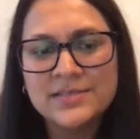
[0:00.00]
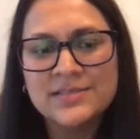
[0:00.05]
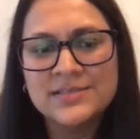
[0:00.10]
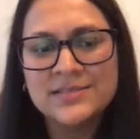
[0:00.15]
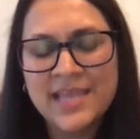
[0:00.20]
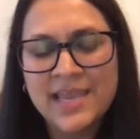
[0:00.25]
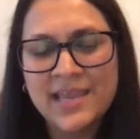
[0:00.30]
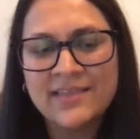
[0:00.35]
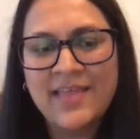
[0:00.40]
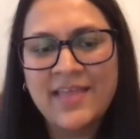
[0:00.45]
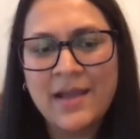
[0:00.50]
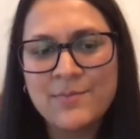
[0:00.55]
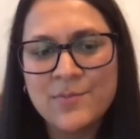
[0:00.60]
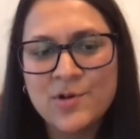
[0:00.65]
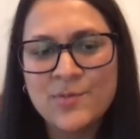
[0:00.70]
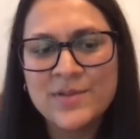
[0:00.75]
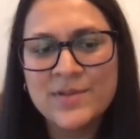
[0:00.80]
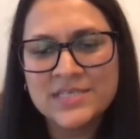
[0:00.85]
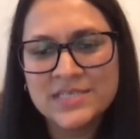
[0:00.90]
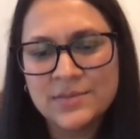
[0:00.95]
take that
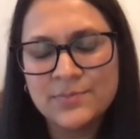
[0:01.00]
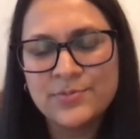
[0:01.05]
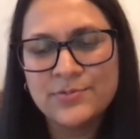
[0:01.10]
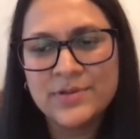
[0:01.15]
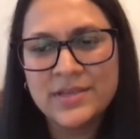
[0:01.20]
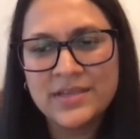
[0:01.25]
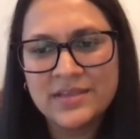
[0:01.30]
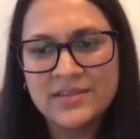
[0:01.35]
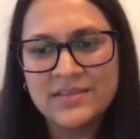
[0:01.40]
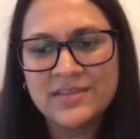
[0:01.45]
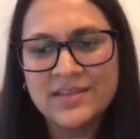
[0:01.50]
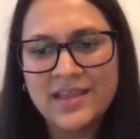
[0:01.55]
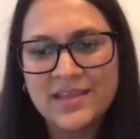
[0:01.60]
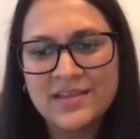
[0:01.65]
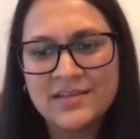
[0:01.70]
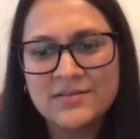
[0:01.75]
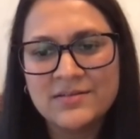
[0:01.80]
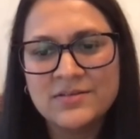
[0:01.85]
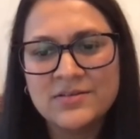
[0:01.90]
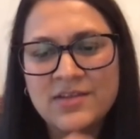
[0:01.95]
moment to breathe
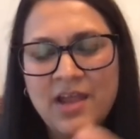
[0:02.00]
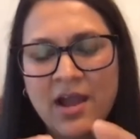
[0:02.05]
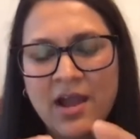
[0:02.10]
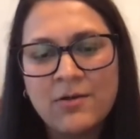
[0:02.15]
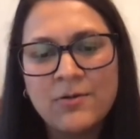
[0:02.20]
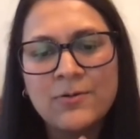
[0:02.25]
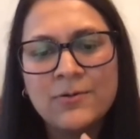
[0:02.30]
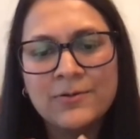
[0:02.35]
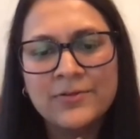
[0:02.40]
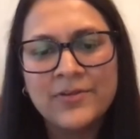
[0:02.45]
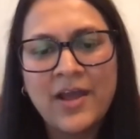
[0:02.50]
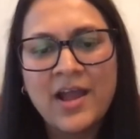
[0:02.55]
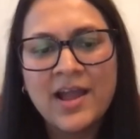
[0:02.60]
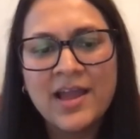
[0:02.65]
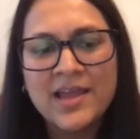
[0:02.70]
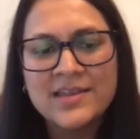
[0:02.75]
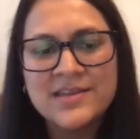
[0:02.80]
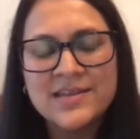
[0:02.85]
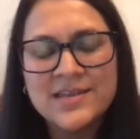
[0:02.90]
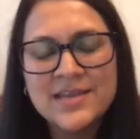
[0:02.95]
and not hold
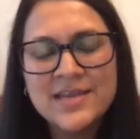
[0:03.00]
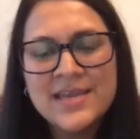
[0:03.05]
on.